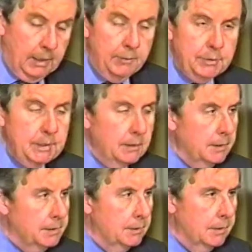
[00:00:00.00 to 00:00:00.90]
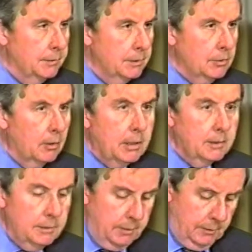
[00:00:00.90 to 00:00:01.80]
I would say it is that this
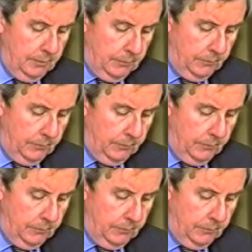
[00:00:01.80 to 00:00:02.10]
audience